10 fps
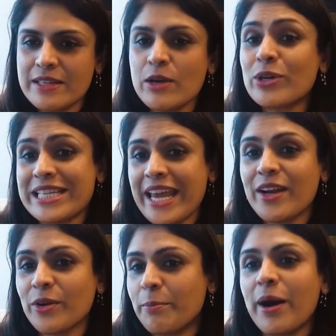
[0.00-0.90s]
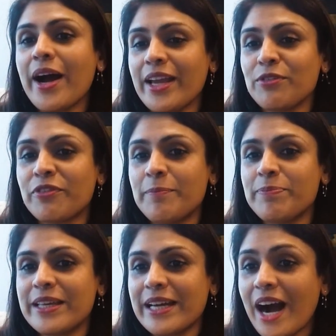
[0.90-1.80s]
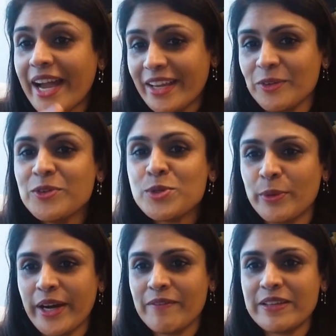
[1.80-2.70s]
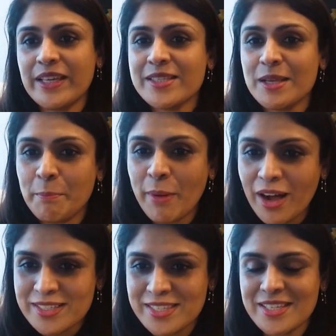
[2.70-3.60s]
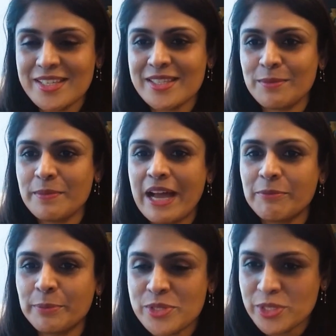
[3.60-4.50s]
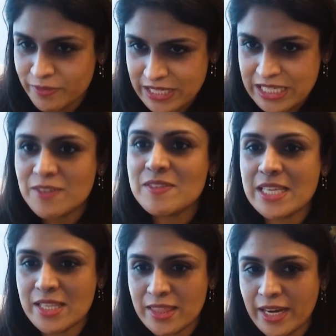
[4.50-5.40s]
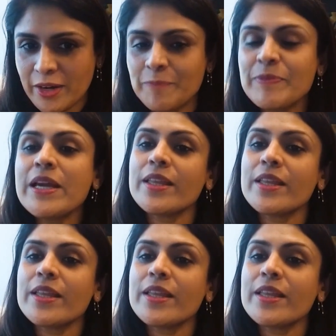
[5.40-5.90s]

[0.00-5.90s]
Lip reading: or take or buy from the aisles where everything is in boxes and have preservatives in there.